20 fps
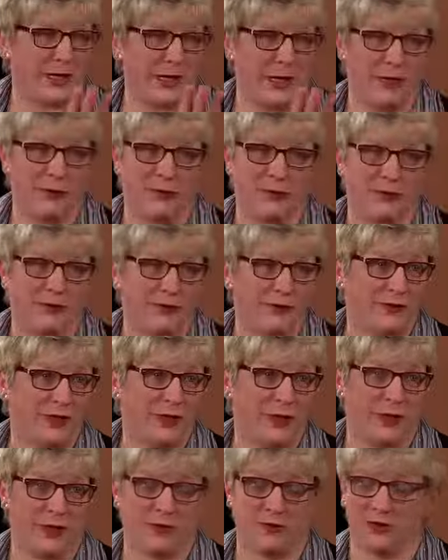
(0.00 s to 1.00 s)

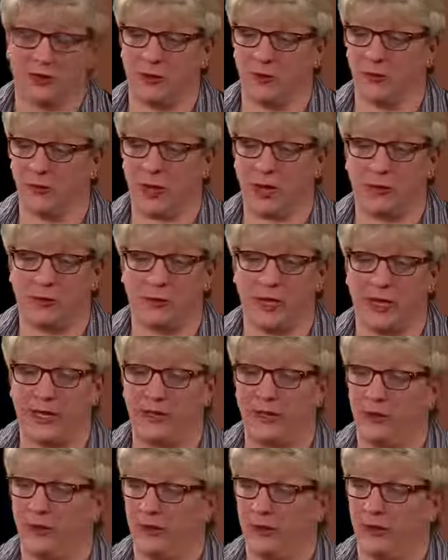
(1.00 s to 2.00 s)
$150 on Broadway, mm
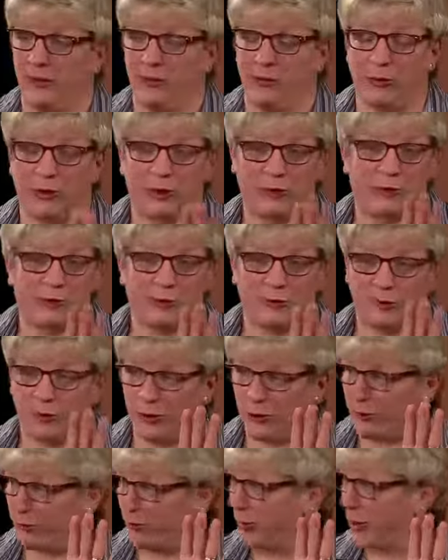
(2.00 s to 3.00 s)
-hmm. we're,
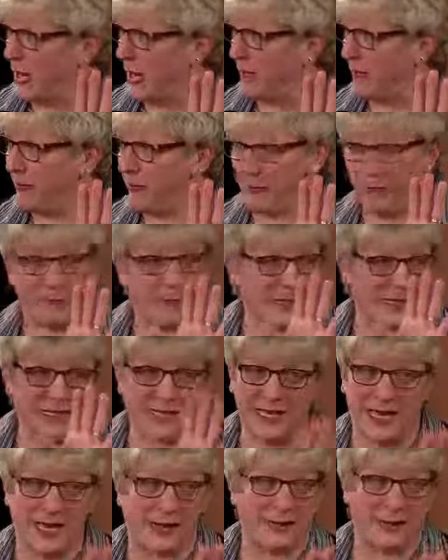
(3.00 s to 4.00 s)
we're, we're not Miss
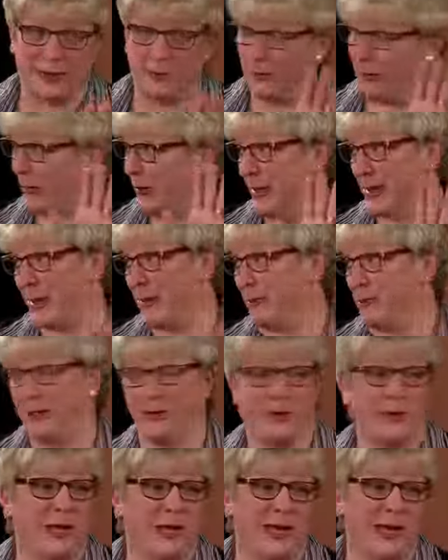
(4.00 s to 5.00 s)
anything when we come to the
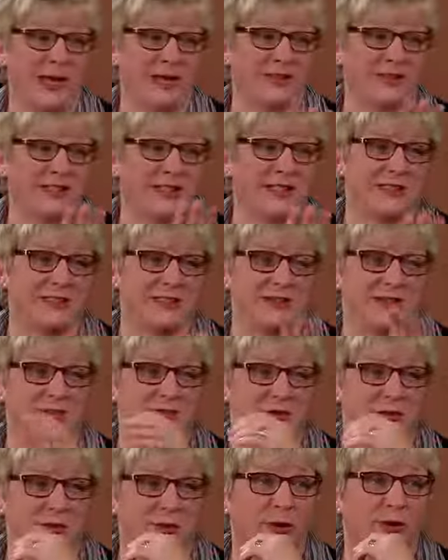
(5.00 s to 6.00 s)
Playhouse. No, and I've heard
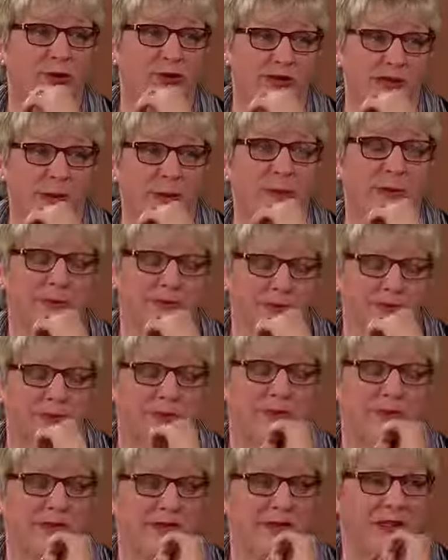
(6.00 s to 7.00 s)
that said for years
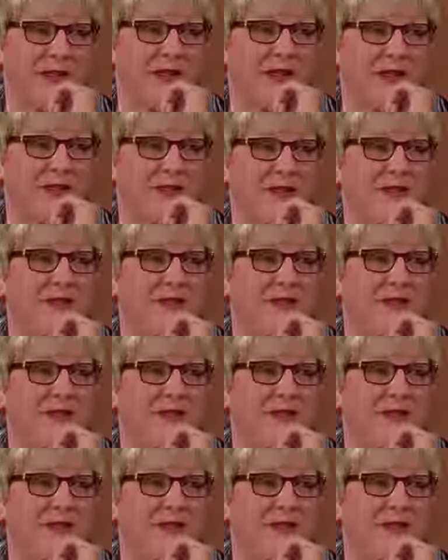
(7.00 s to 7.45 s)
and years and years. The